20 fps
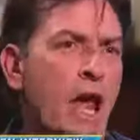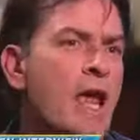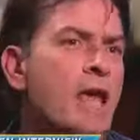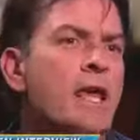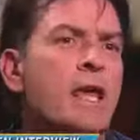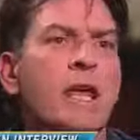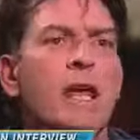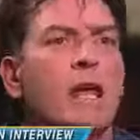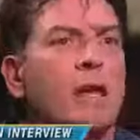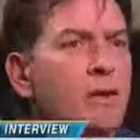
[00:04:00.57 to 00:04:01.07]
I
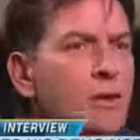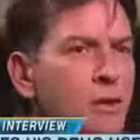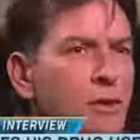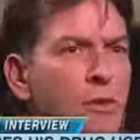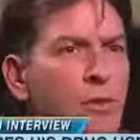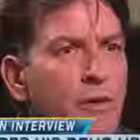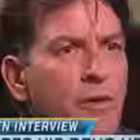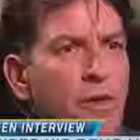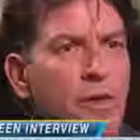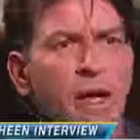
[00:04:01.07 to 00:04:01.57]
can't
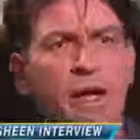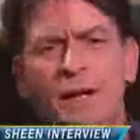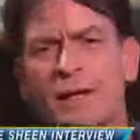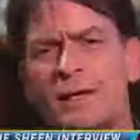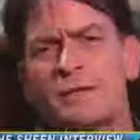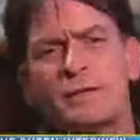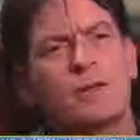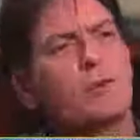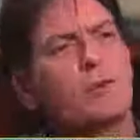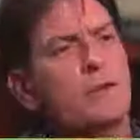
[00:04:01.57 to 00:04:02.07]
do it. The
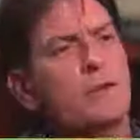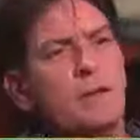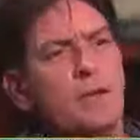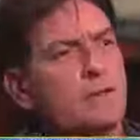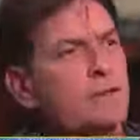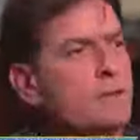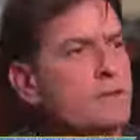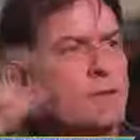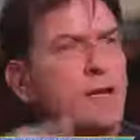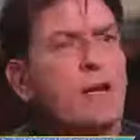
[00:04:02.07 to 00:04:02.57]
Nike slogan
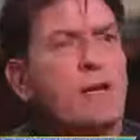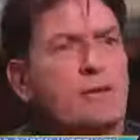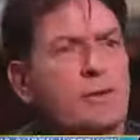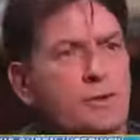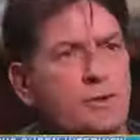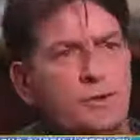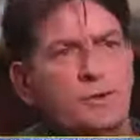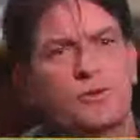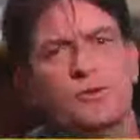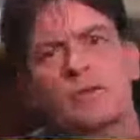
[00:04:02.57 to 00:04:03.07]
doesn't say
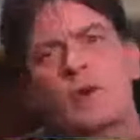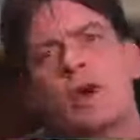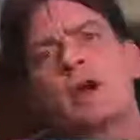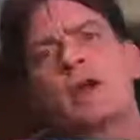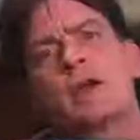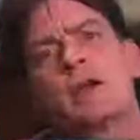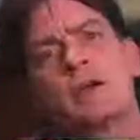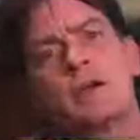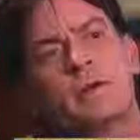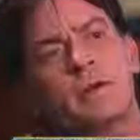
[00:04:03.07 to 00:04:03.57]
just
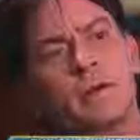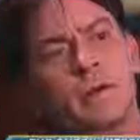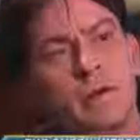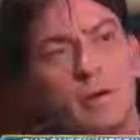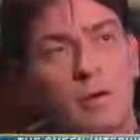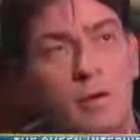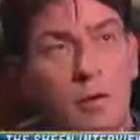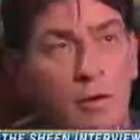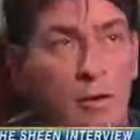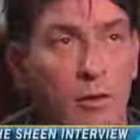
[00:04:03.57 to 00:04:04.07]
try it.
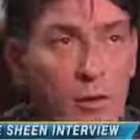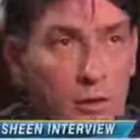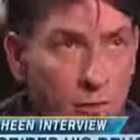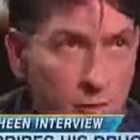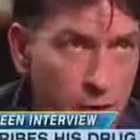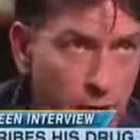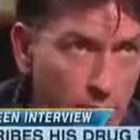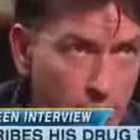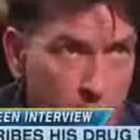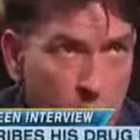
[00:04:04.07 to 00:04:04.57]
Oh,
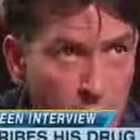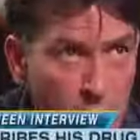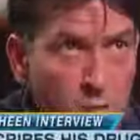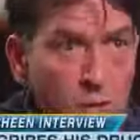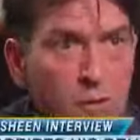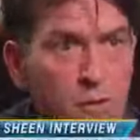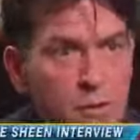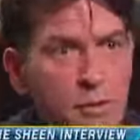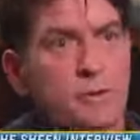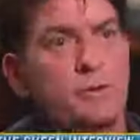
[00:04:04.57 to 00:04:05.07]
okay
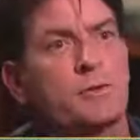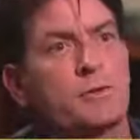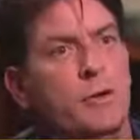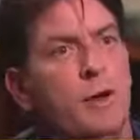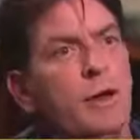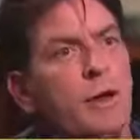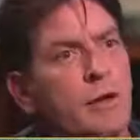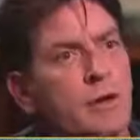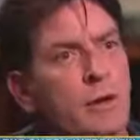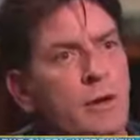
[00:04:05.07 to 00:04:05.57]
just try it.